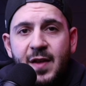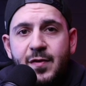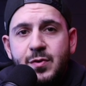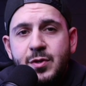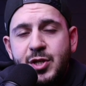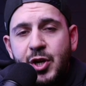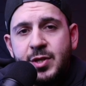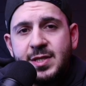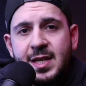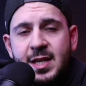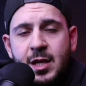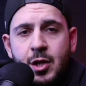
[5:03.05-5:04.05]
And if it
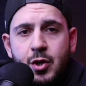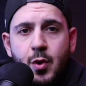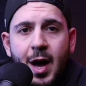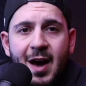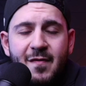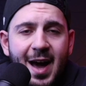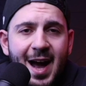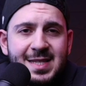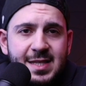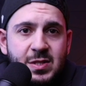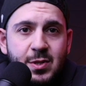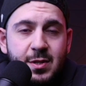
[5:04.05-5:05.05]
returns it, you have
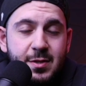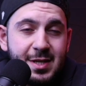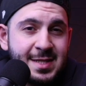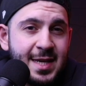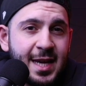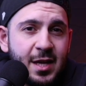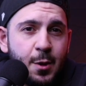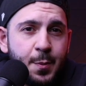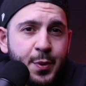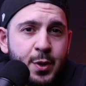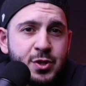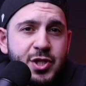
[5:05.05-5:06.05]
access to it. The second
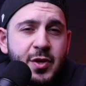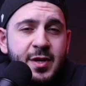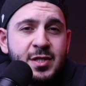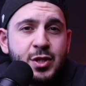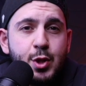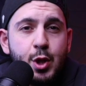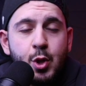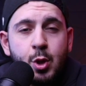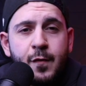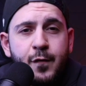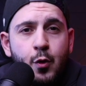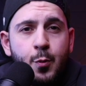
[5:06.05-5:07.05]
approach here is to
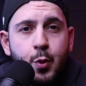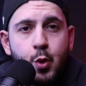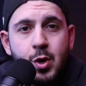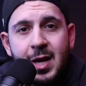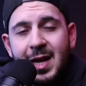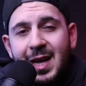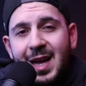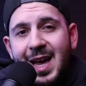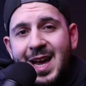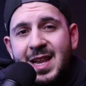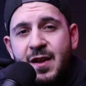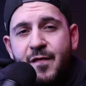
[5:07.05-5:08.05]
look for port
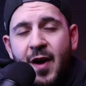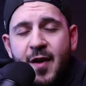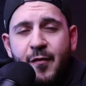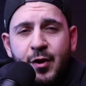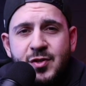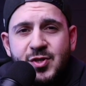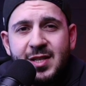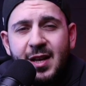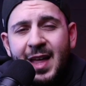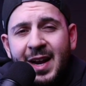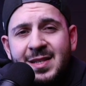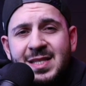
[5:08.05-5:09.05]
8500.
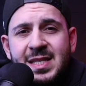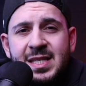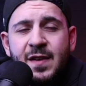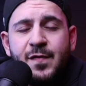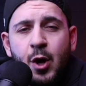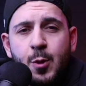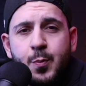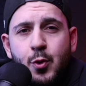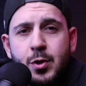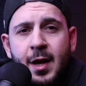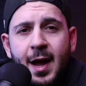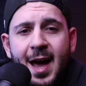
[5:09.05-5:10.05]
That is a default
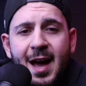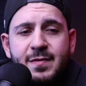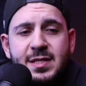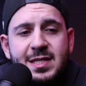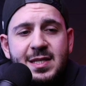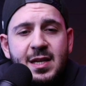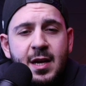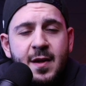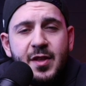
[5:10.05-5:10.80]
port that I have seen.